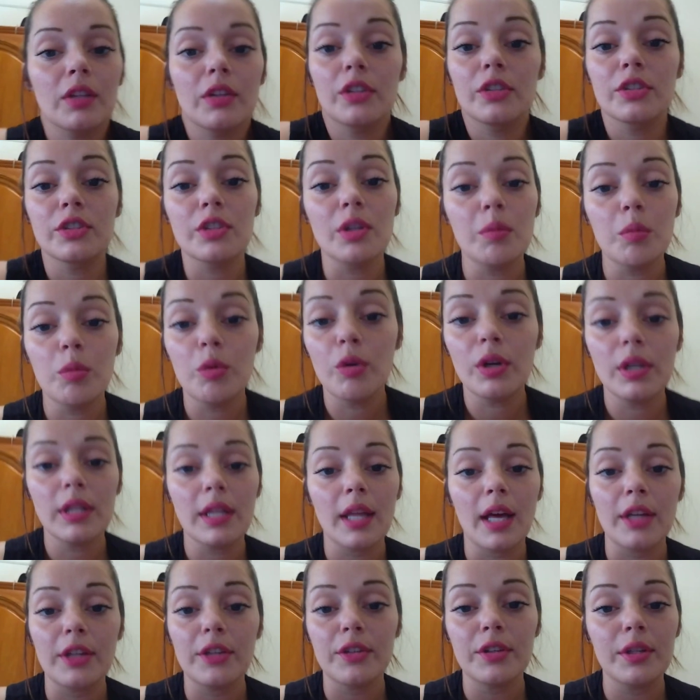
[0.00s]
There's no more of
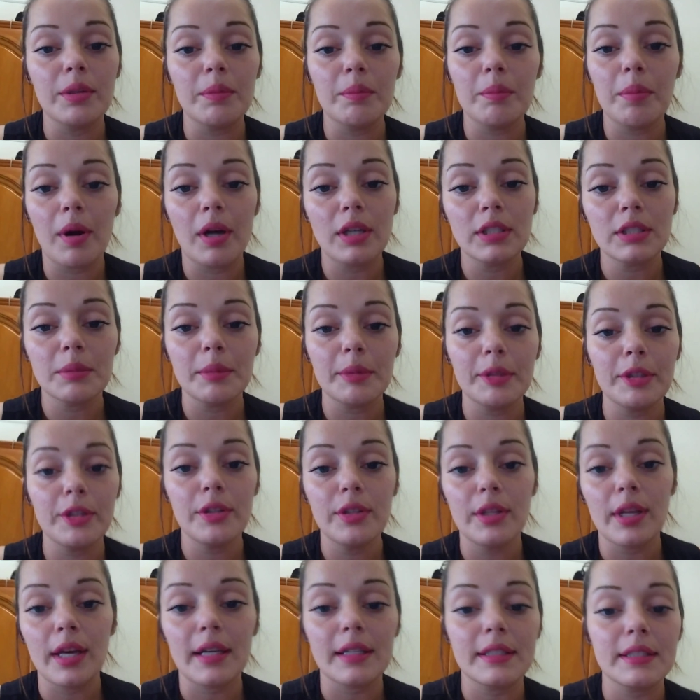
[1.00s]
that. You couldn't possibly
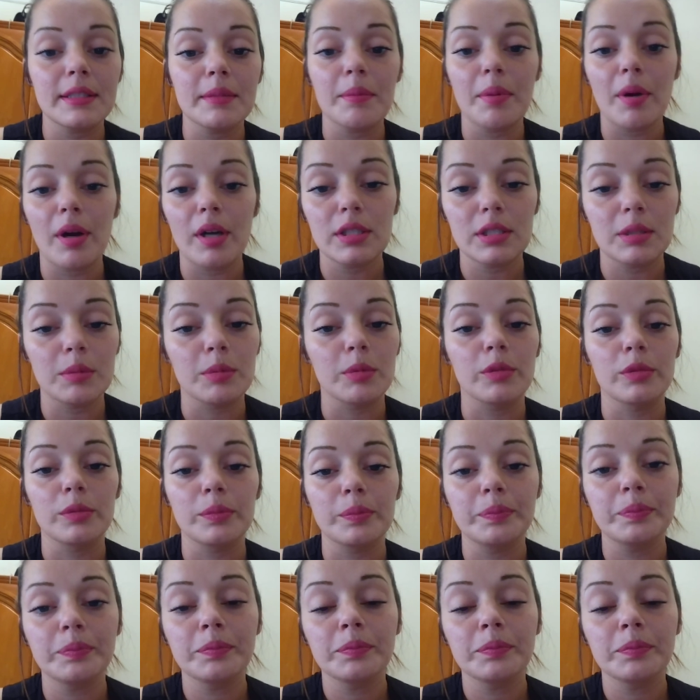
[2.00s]
do that. It's impossible.